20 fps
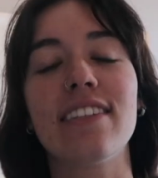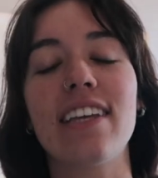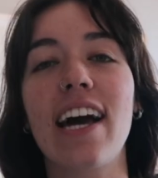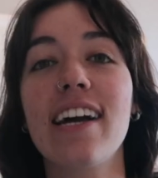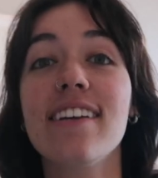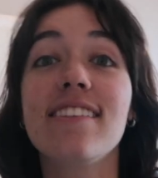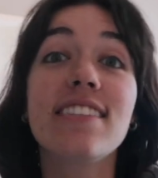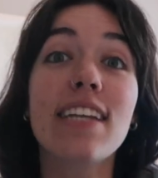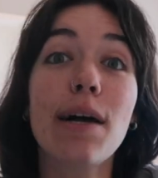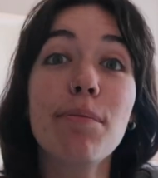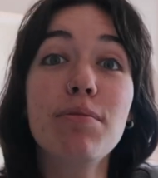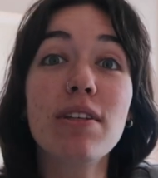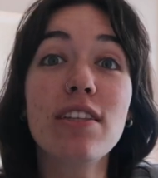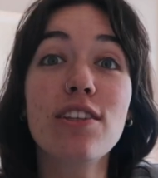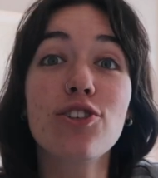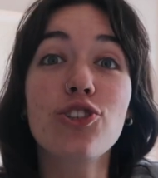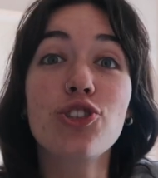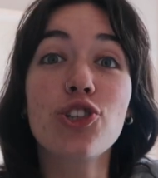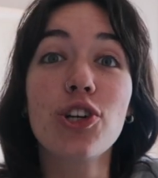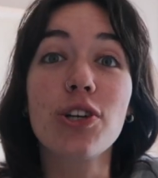I slept in
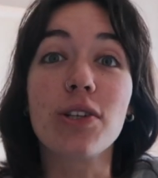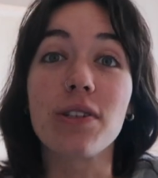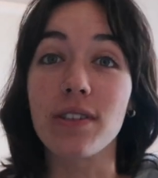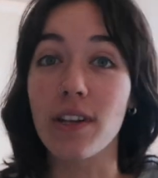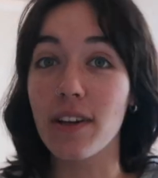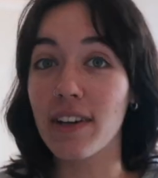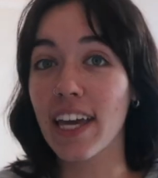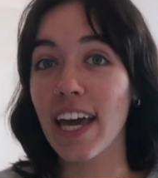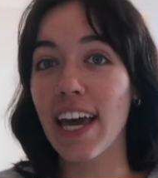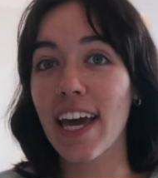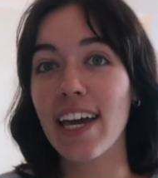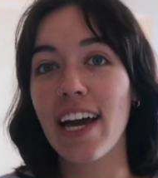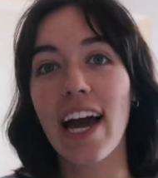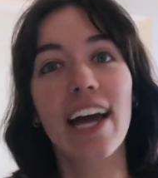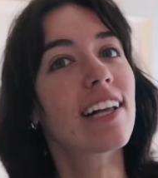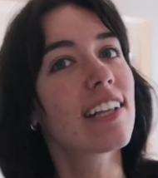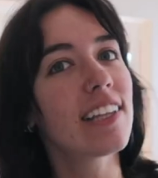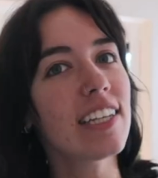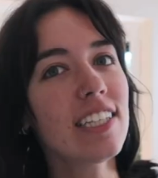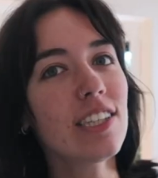the shirt, okay?
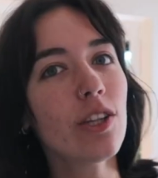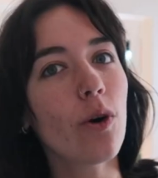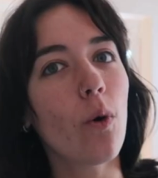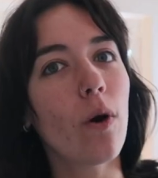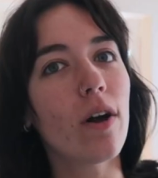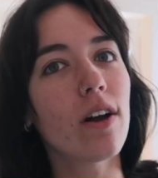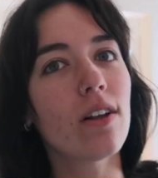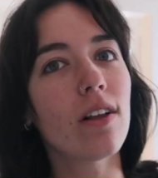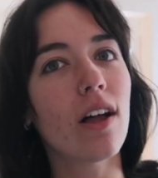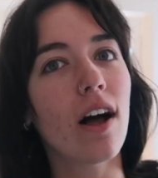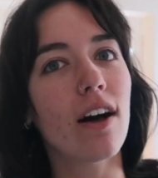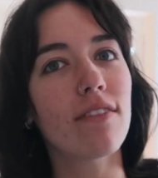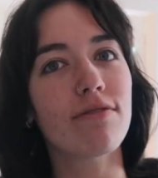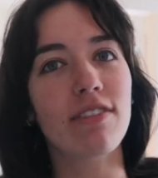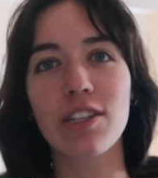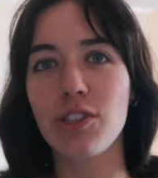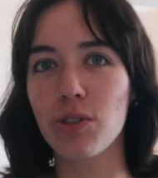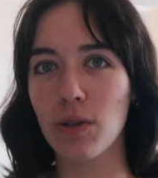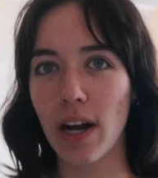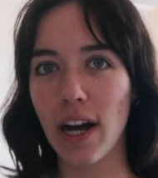I cleaned the oil off,
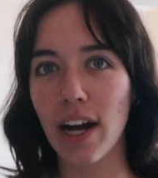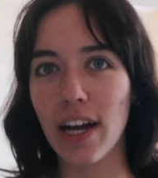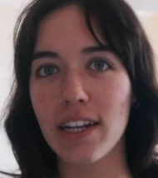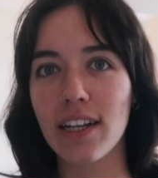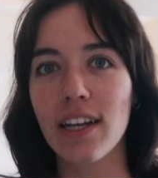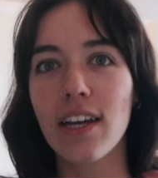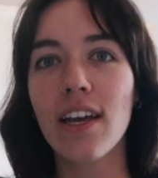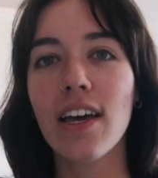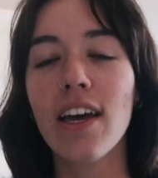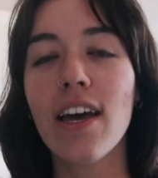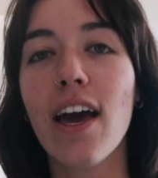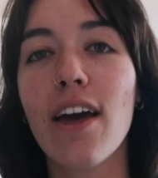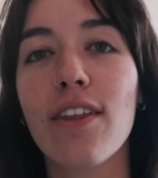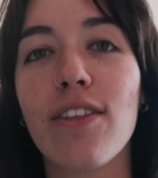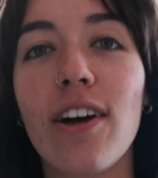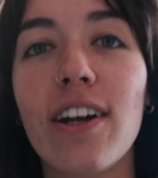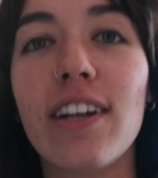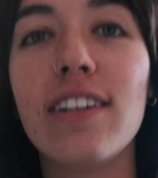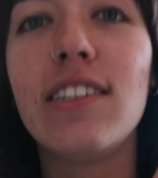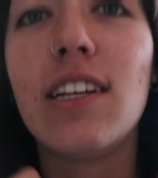I tried.
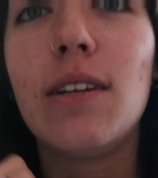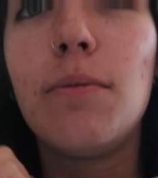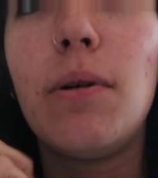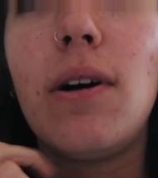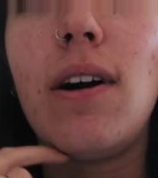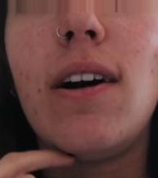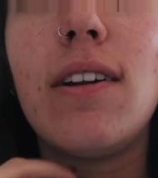Thought I did, but